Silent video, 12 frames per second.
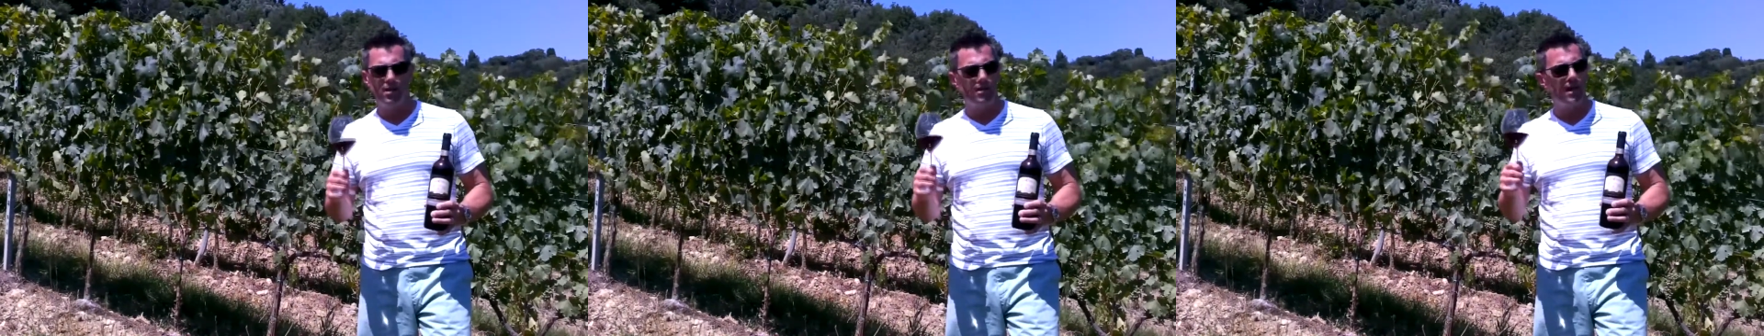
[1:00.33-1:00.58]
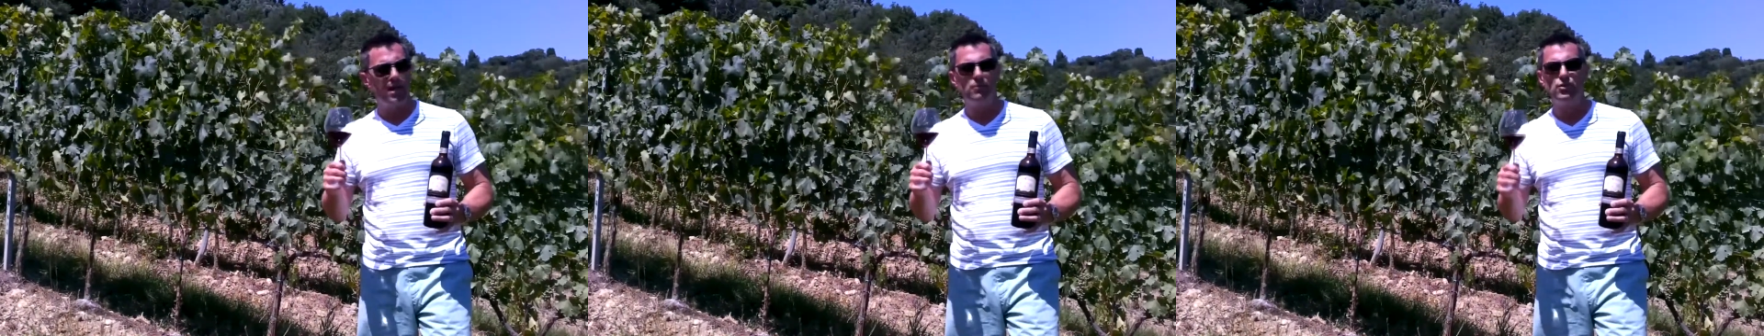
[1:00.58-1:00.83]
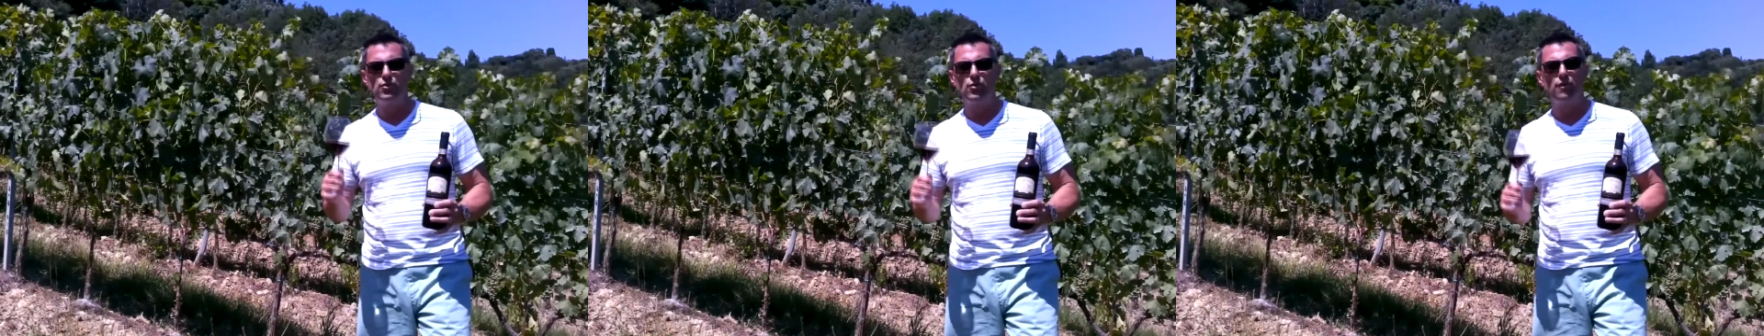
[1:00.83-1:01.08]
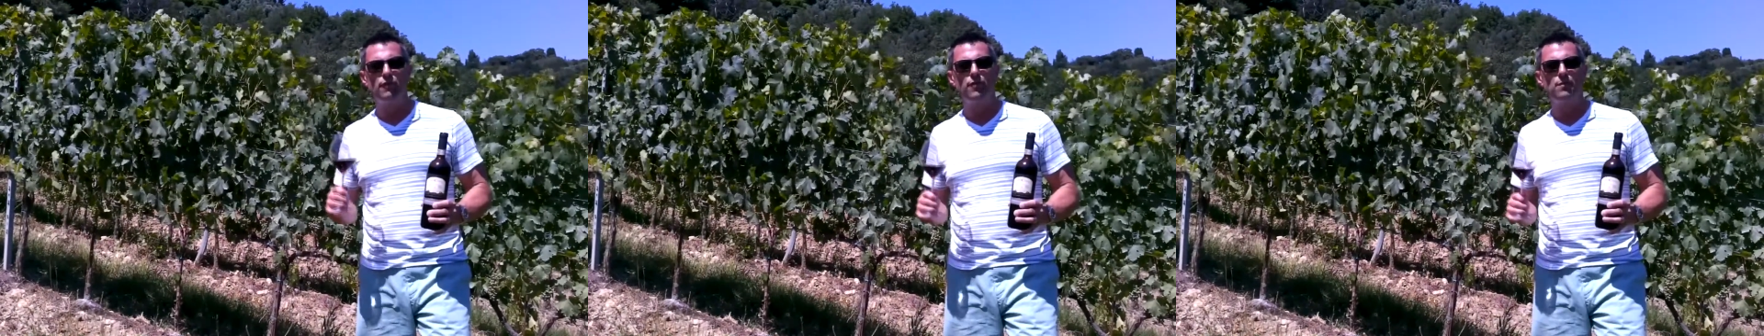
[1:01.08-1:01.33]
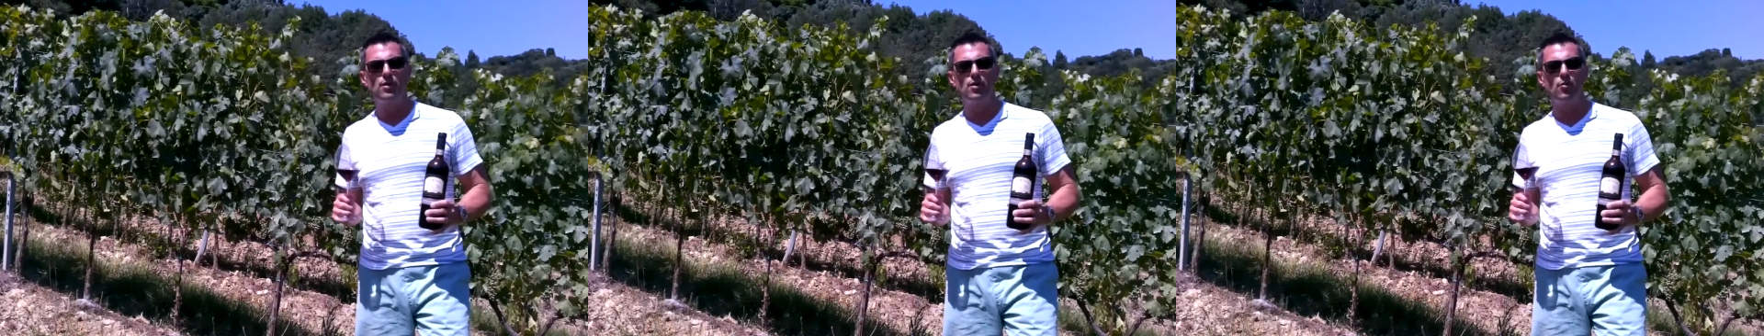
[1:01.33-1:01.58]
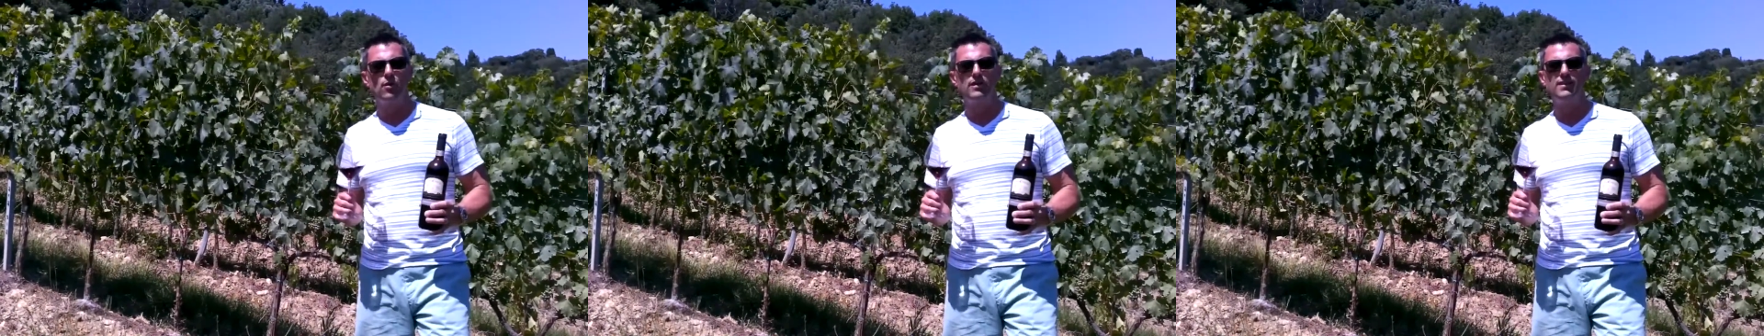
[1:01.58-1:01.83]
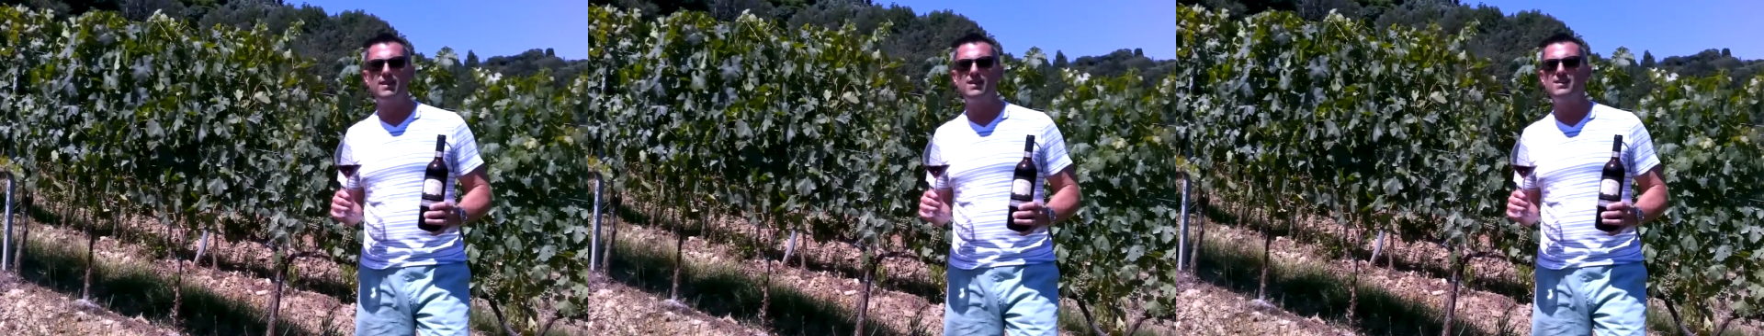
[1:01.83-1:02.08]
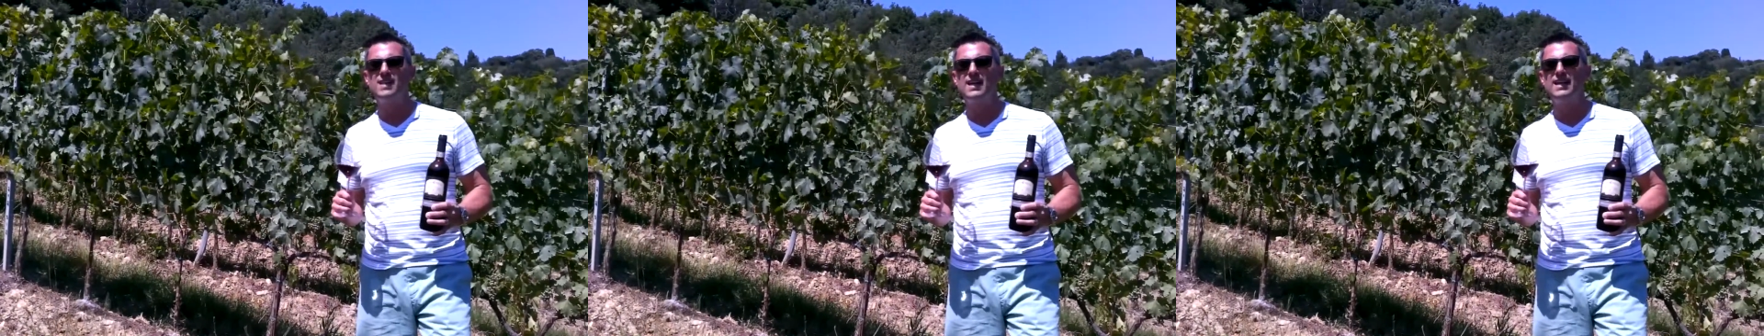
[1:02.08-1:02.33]
that I'm sure you're familiar with,
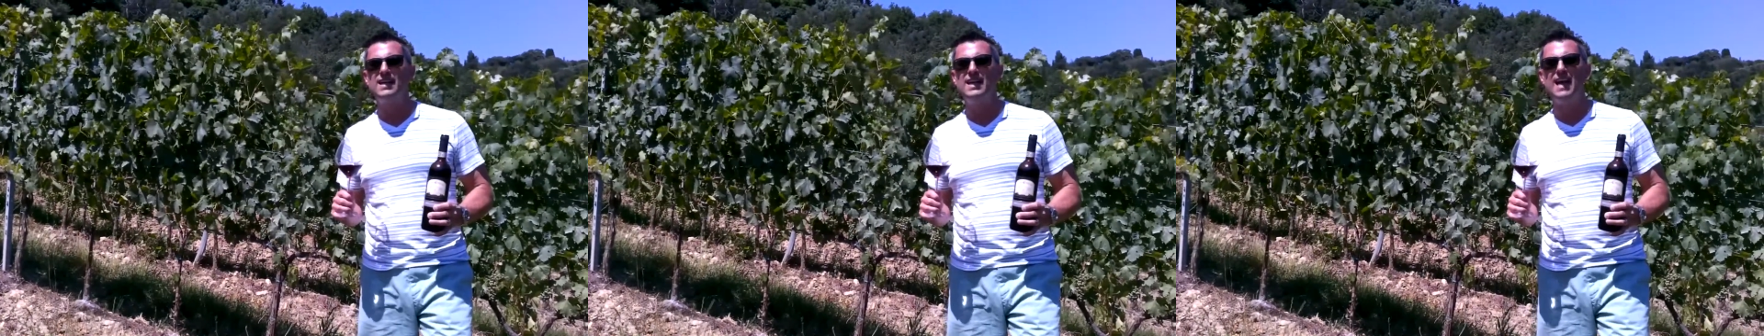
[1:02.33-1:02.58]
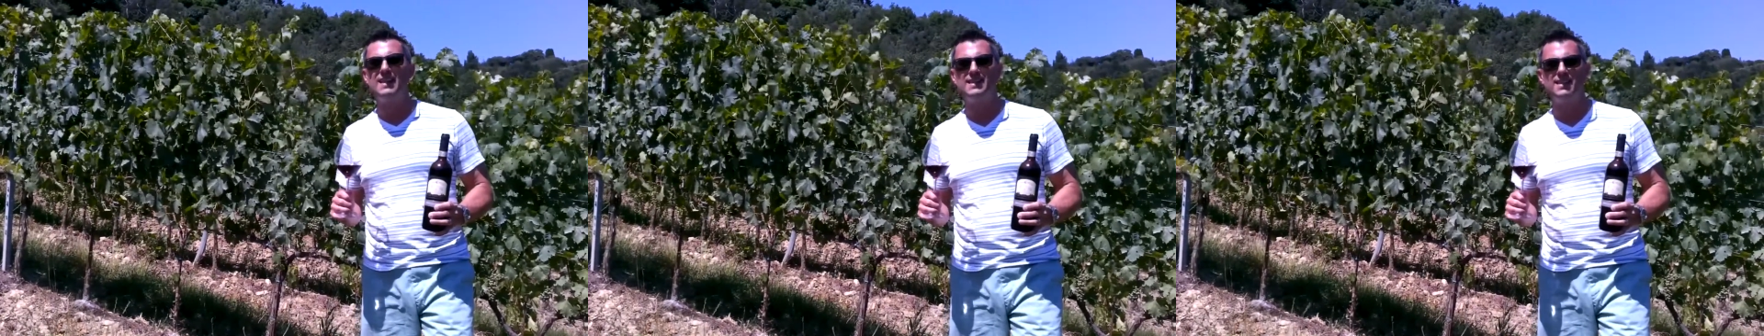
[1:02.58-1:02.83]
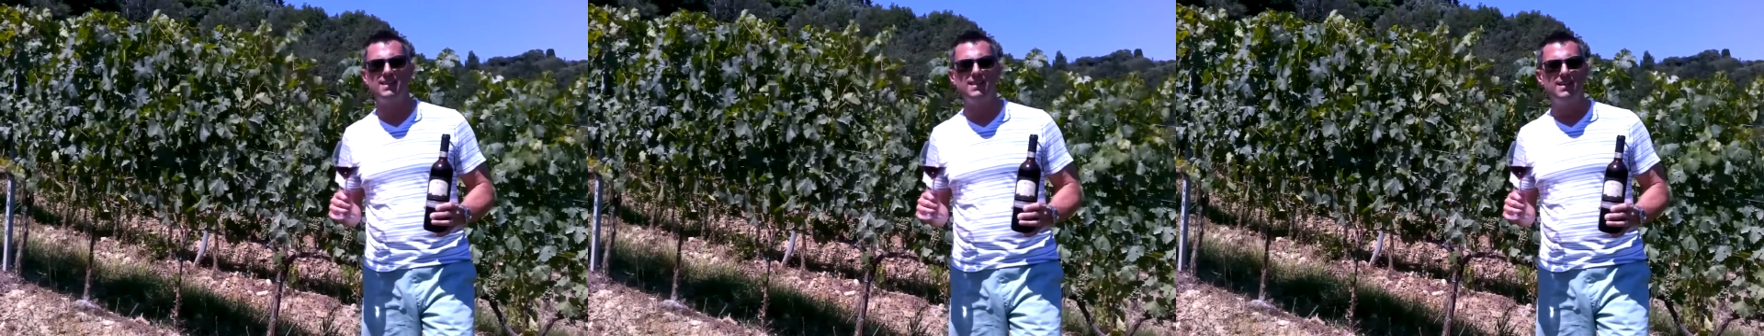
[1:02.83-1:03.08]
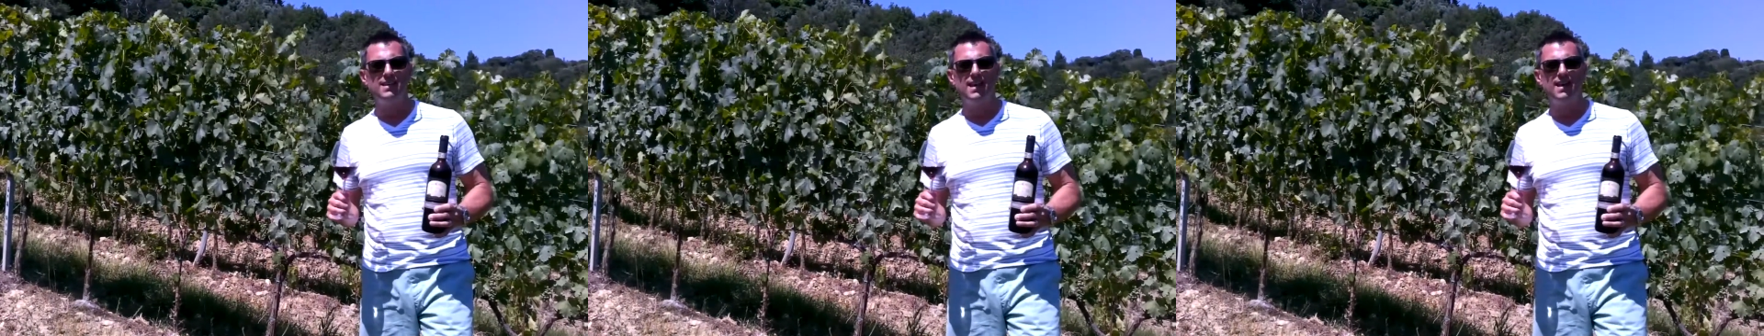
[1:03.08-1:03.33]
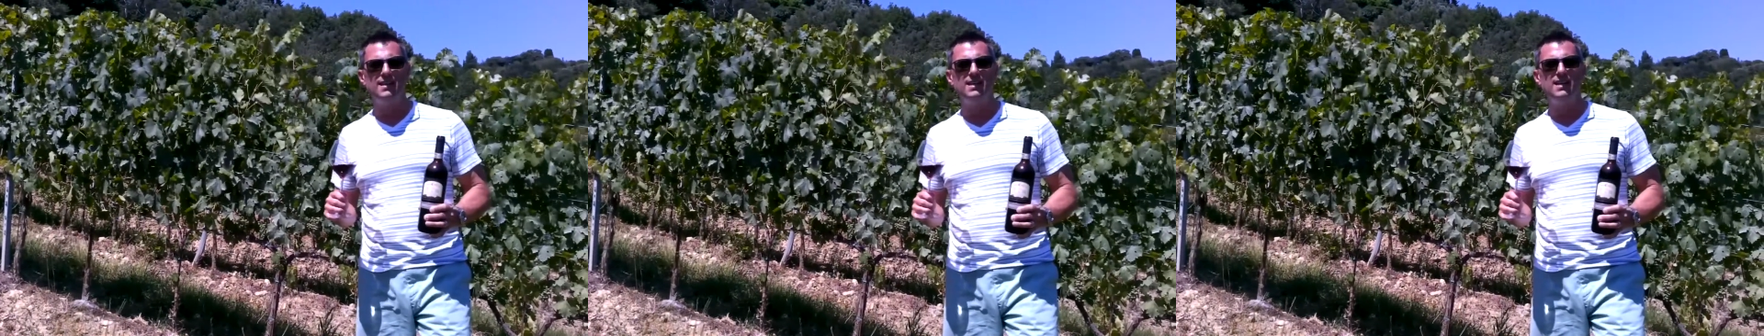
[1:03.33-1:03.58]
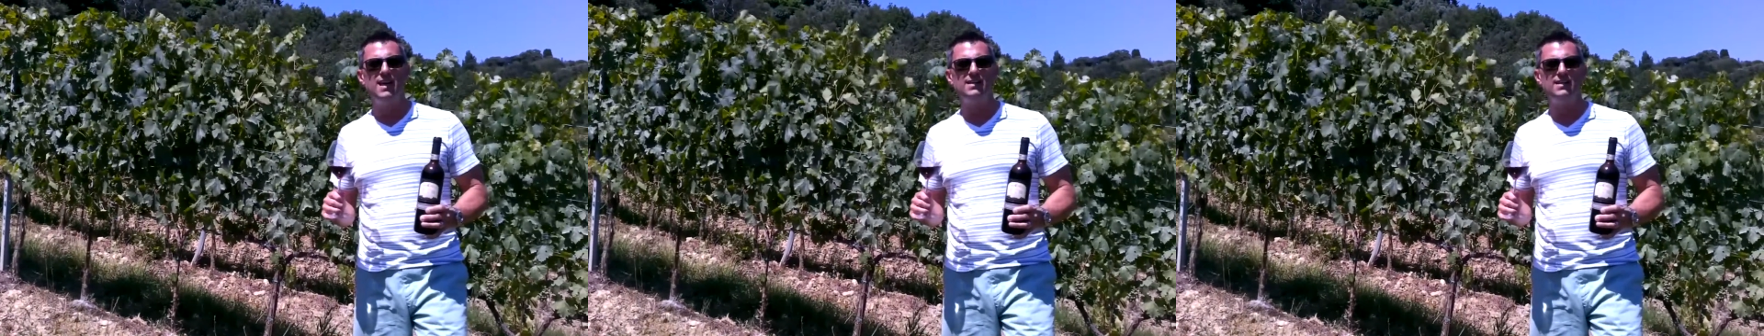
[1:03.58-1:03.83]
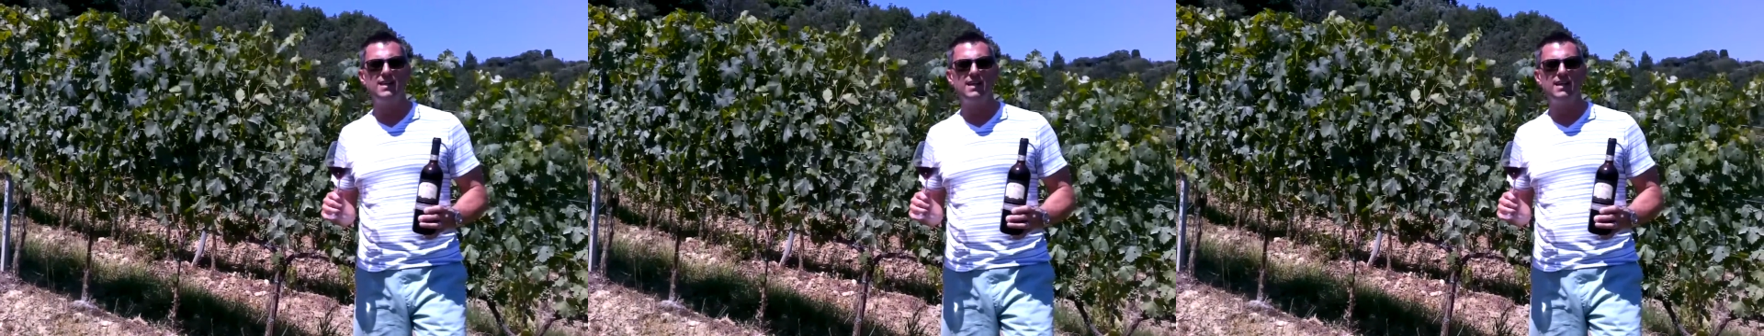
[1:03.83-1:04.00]
things like Chianti and Chianti